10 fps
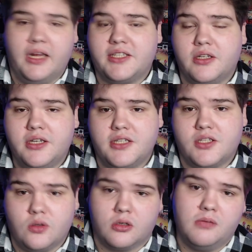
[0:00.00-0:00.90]
It still uses
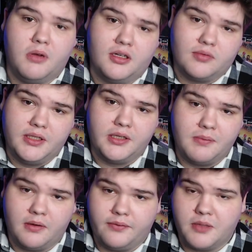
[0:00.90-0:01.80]
Doraemon and
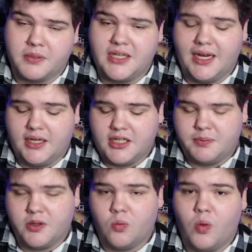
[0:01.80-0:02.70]
Ryudaemon for the protagonist,
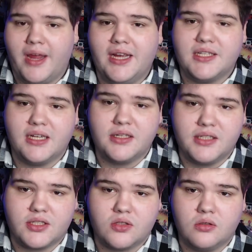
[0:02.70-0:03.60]
but the way it tells
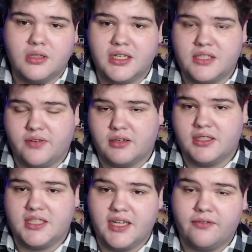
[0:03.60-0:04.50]
its story is
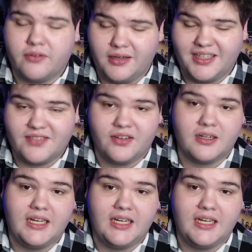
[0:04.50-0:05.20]
very different. It's very